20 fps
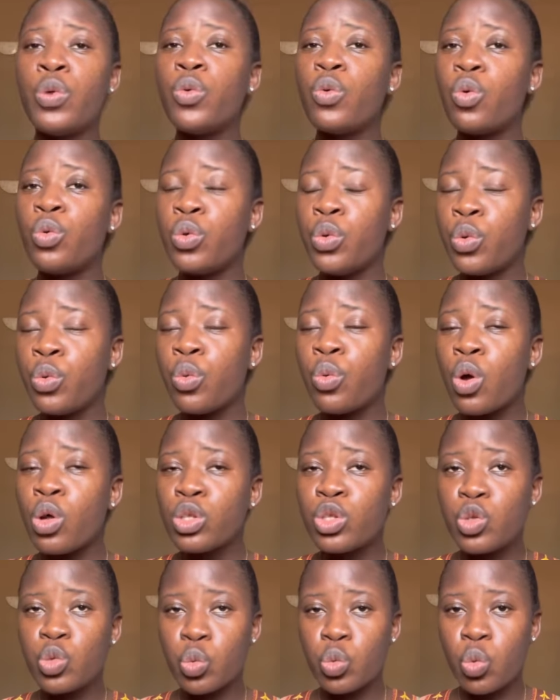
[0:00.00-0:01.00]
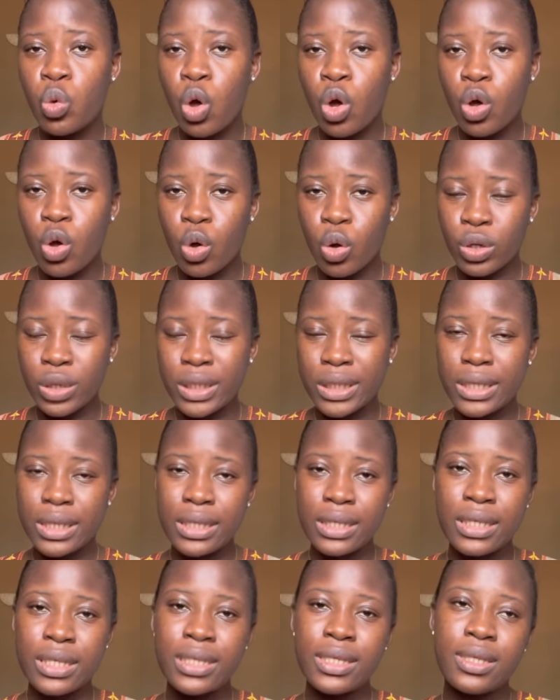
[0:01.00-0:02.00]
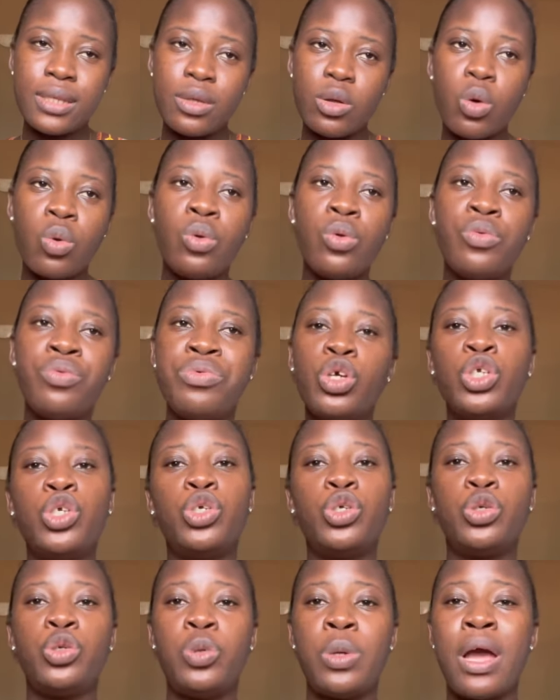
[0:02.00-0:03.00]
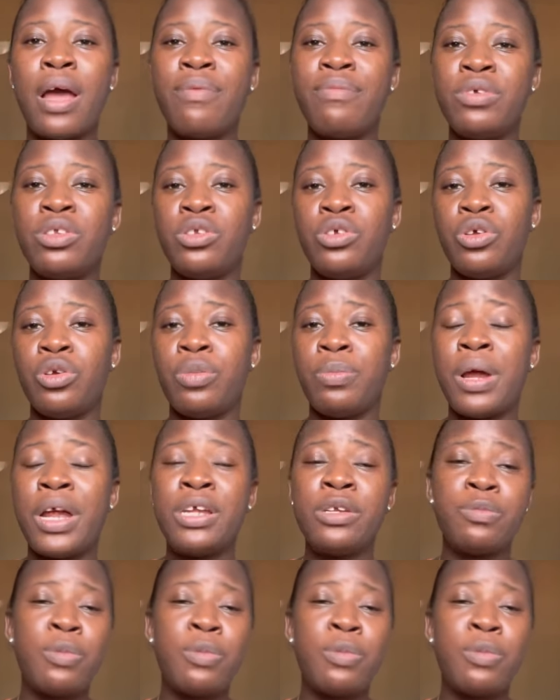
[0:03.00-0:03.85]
want to work on this whole issue you're having in your marriage,